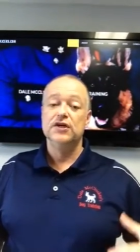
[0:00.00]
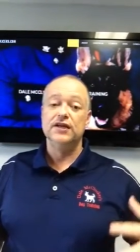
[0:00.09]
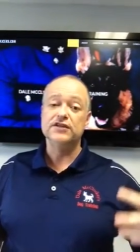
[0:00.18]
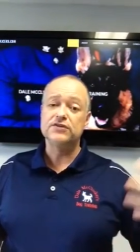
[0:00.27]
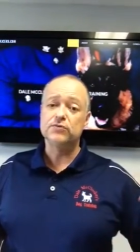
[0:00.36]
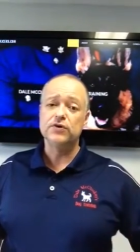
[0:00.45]
and
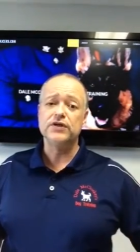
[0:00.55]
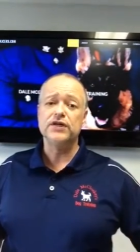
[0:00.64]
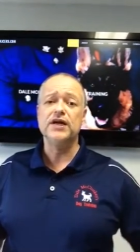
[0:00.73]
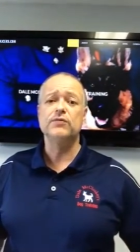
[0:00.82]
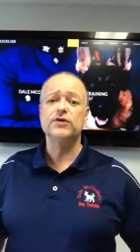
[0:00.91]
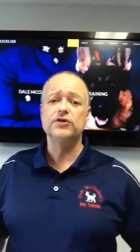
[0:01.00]
this is where,
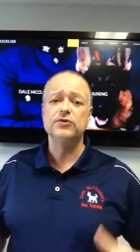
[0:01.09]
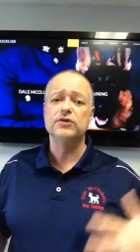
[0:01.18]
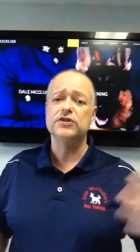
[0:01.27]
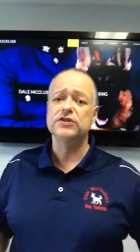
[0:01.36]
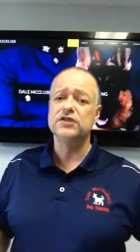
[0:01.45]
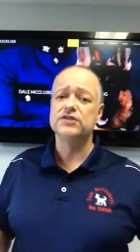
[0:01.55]
again, when you do it,
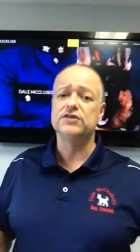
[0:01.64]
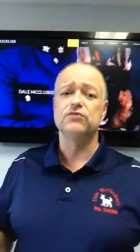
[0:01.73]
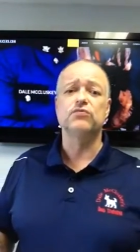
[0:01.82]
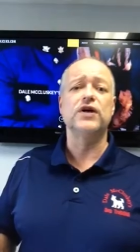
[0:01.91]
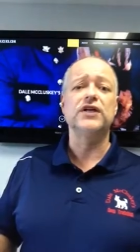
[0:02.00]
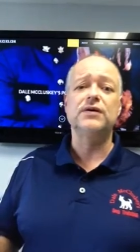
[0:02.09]
is the
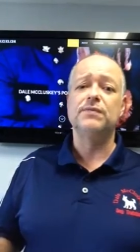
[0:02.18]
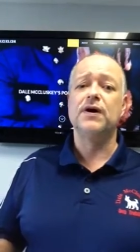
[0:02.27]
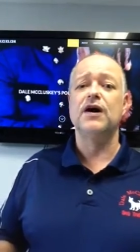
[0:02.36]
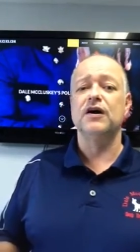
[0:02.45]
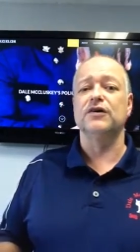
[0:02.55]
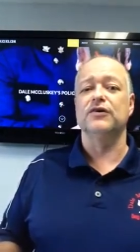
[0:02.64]
running
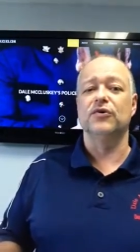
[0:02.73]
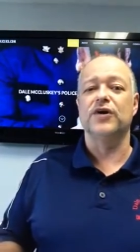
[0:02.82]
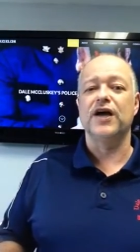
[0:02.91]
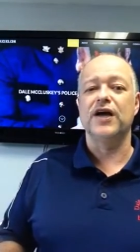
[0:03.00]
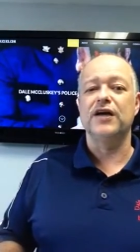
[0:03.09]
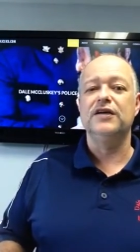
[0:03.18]
part,
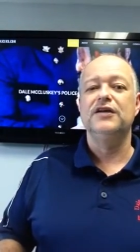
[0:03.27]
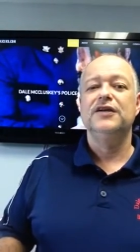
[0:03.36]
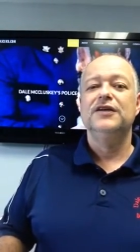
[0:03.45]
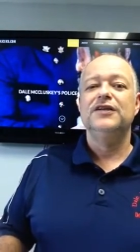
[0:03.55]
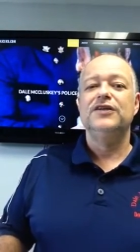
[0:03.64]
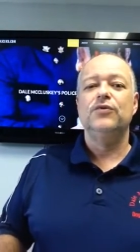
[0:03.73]
okay?
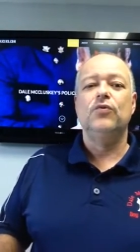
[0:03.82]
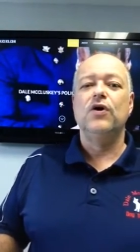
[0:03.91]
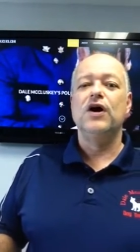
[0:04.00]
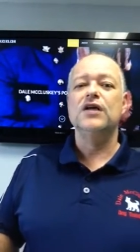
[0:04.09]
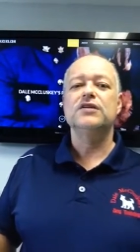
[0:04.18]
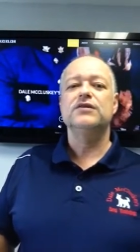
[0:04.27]
You
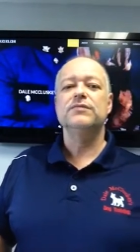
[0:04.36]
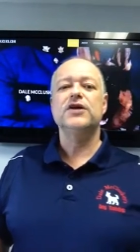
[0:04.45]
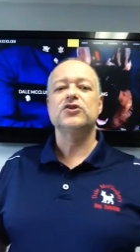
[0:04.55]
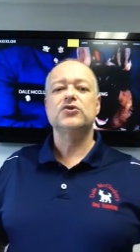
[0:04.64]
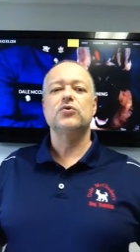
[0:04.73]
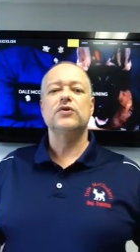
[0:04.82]
want to
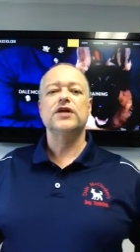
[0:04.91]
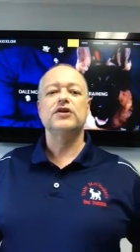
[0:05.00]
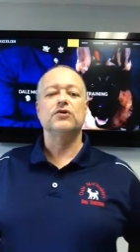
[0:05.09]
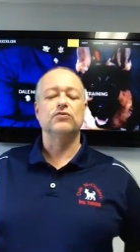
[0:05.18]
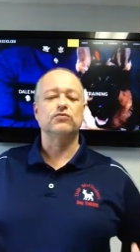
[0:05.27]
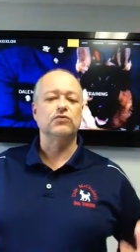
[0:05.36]
make sure that
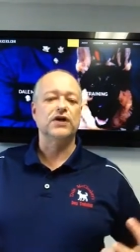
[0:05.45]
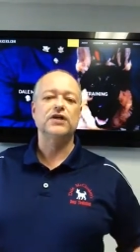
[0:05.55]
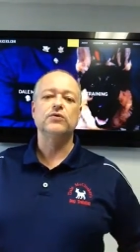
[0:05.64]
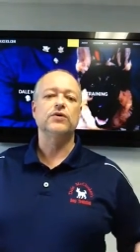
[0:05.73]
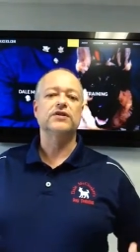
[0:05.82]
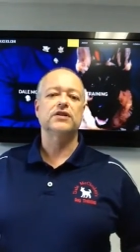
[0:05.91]
you're
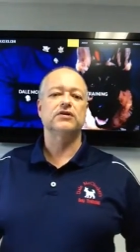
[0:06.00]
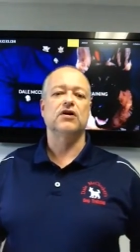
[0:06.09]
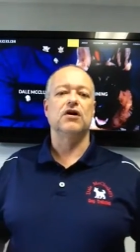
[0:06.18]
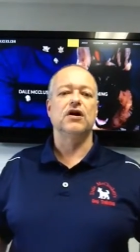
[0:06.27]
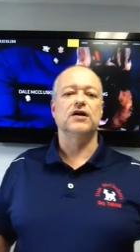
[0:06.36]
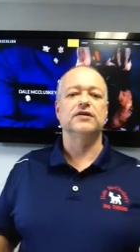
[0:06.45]
running with the
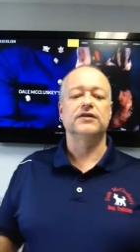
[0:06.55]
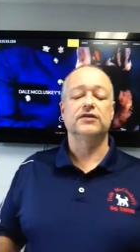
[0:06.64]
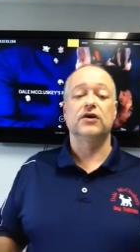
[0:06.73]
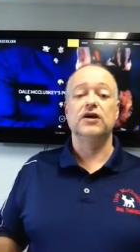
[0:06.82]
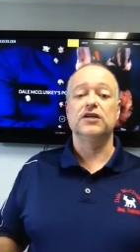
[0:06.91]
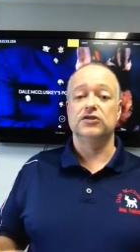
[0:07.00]
dog. The
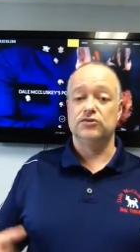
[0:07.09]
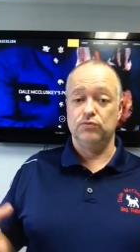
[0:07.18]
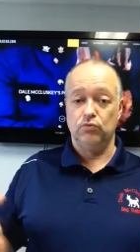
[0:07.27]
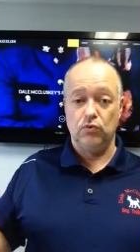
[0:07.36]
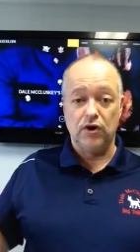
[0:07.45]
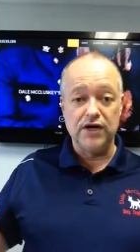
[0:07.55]
dog is
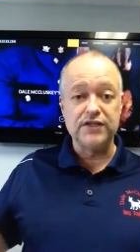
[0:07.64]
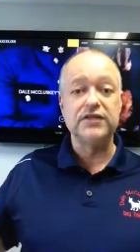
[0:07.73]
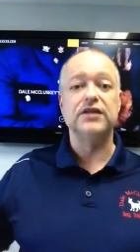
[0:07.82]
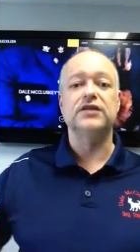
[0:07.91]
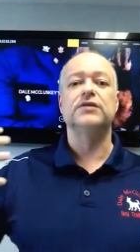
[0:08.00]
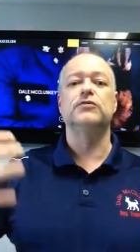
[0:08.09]

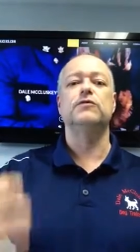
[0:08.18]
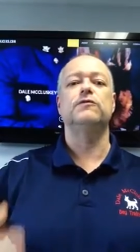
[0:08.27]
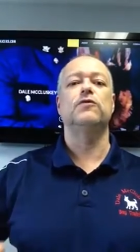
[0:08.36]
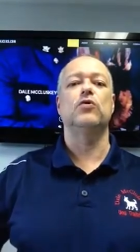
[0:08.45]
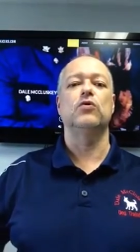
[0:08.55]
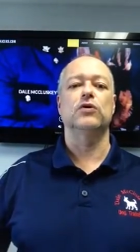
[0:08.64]
wanting to move
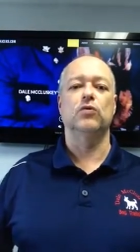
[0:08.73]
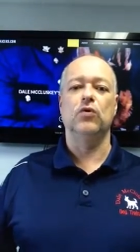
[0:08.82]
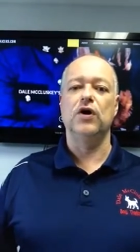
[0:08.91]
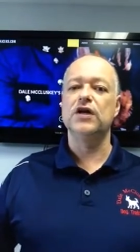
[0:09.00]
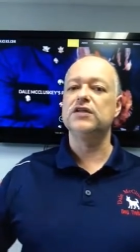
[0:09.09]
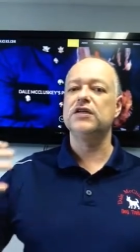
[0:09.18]
forward,
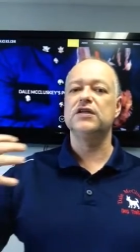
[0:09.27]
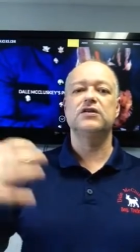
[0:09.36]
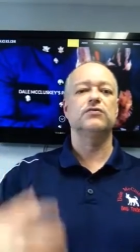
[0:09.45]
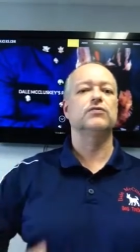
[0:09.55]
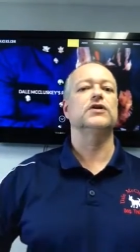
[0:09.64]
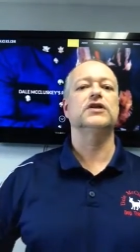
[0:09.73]
wanting
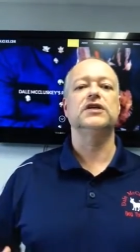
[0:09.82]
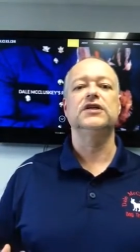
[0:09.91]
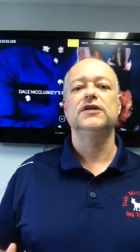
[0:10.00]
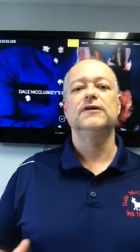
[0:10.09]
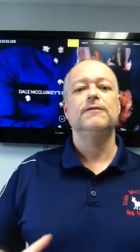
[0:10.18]
to really,